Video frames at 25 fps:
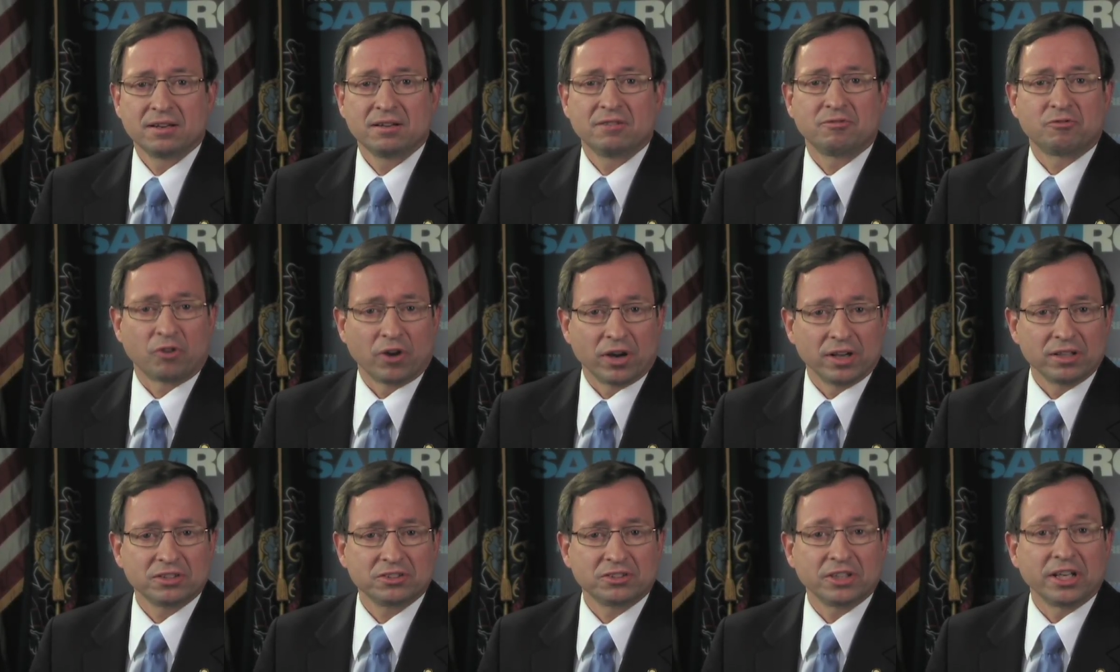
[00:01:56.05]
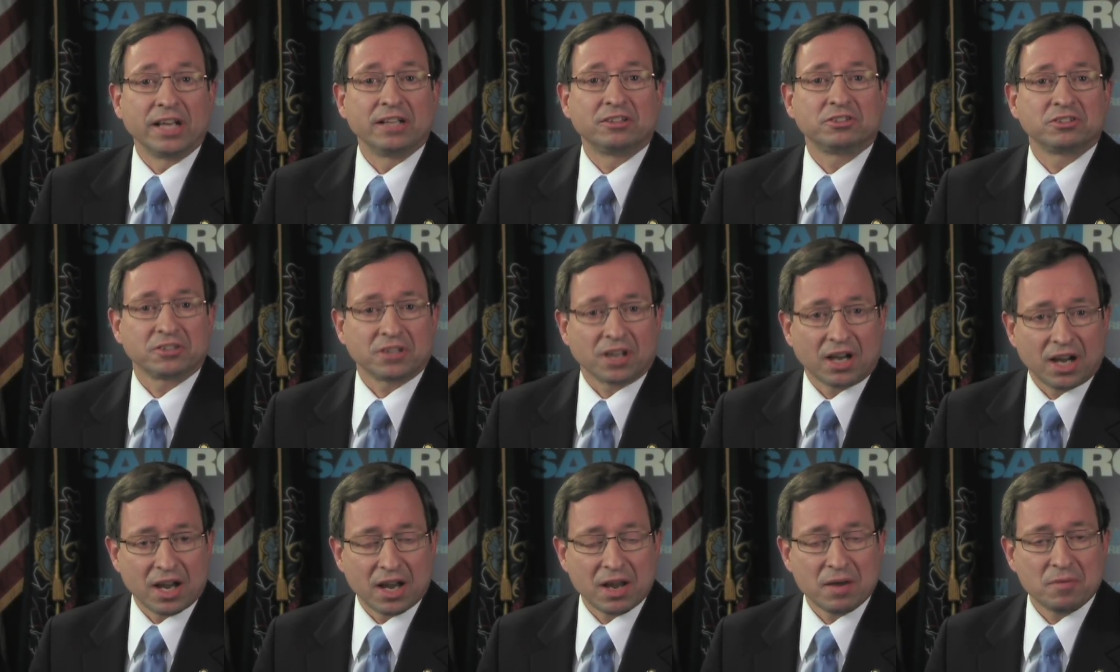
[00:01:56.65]
Friends, it's
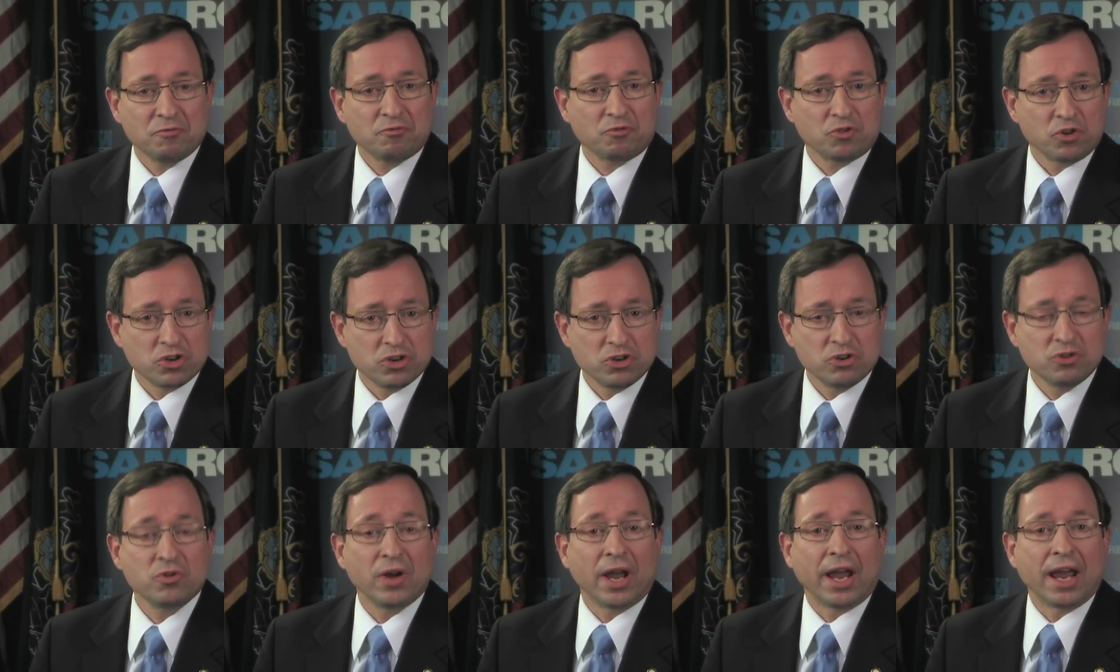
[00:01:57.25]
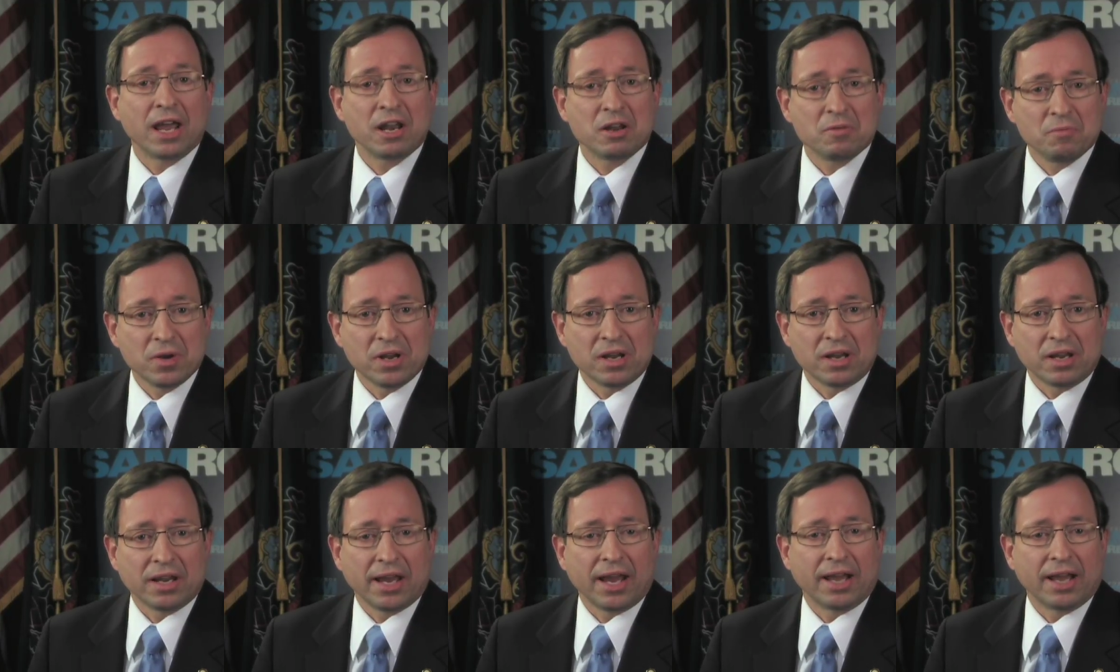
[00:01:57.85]
time for you and me,